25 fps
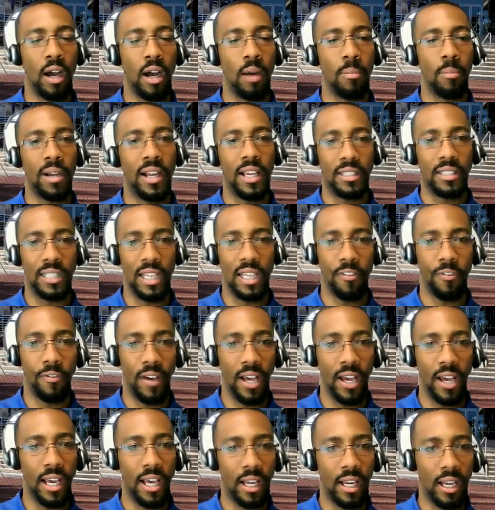Because I
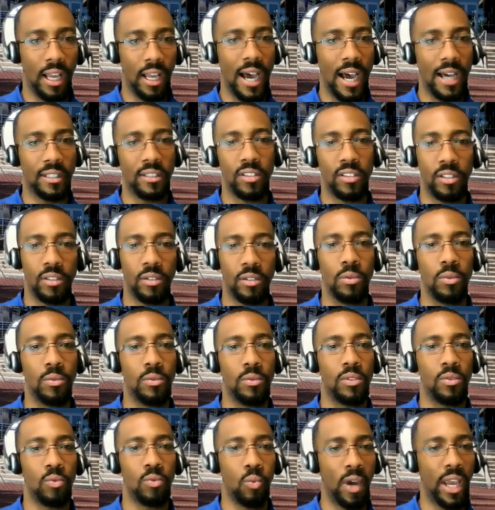find a lot of
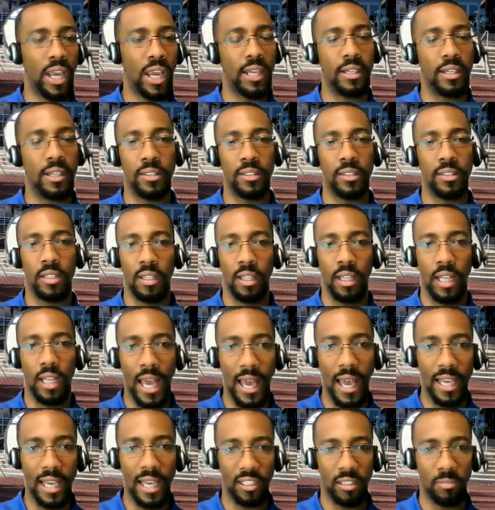students wait until the
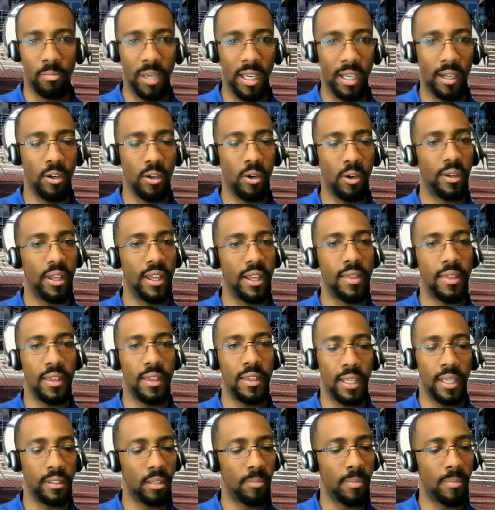last minute, or they
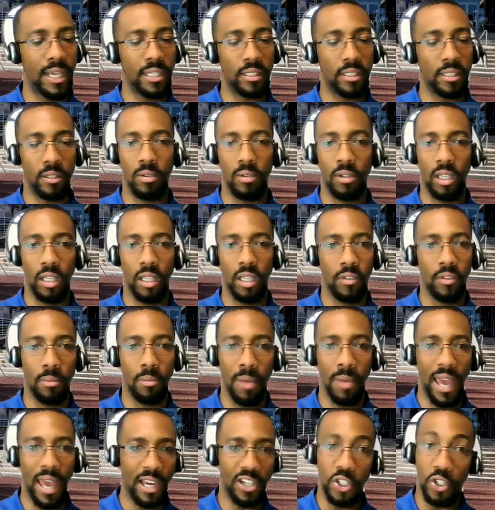think somebody's going to give them
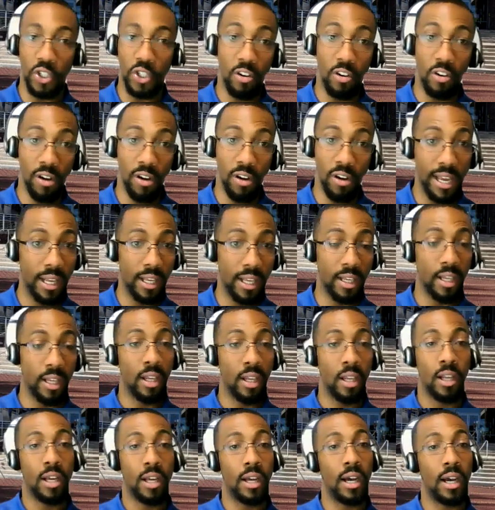extra credit,
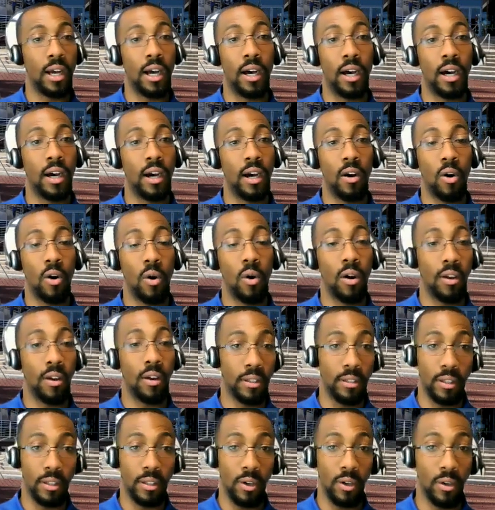or
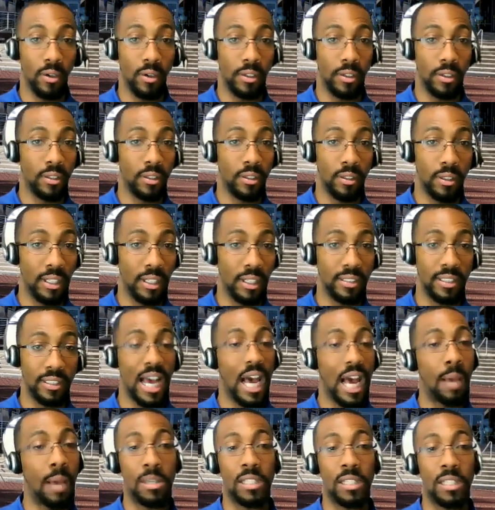
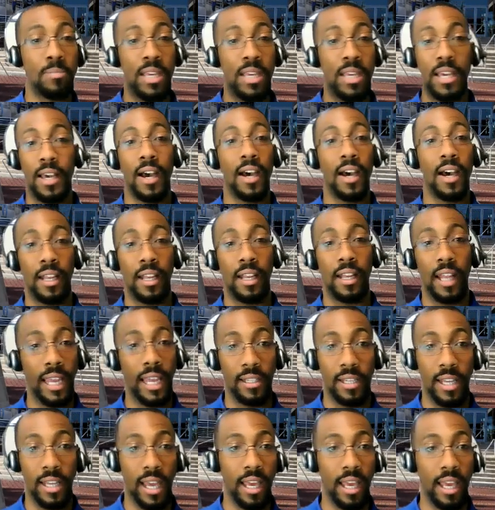assignments beyond the
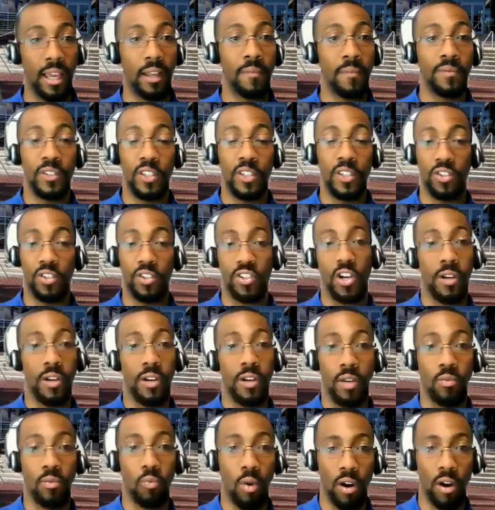late day to turn
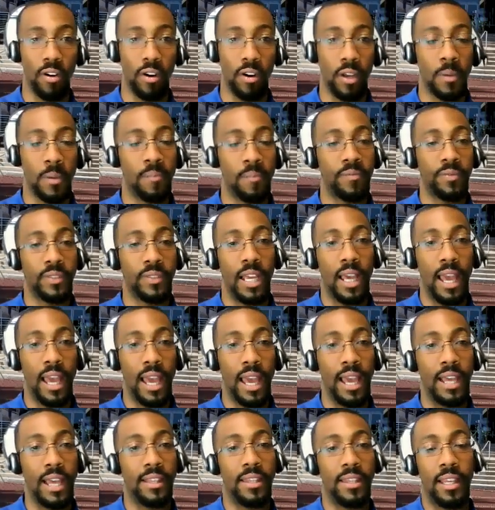in work,
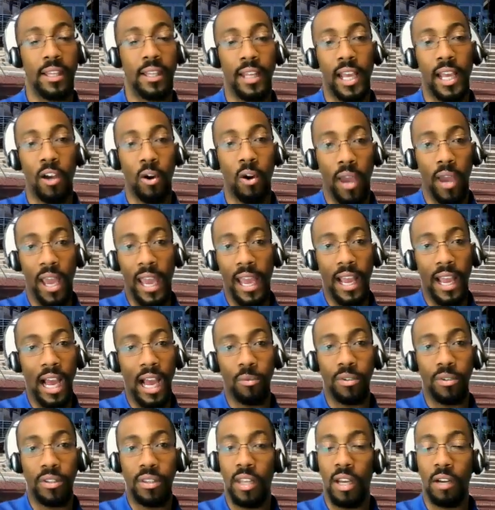and then they go hang
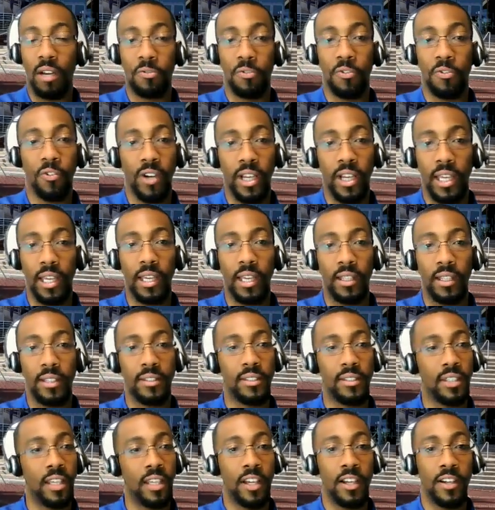out with their
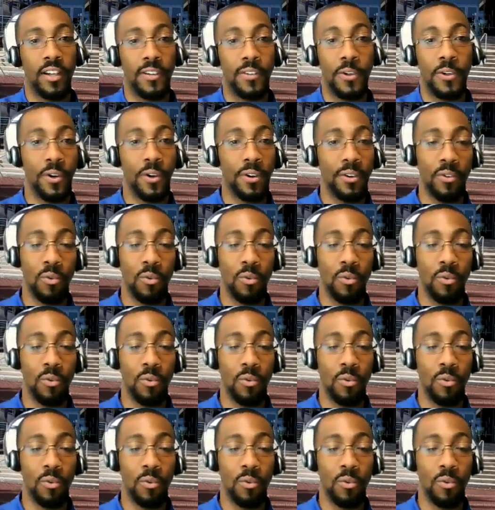friends during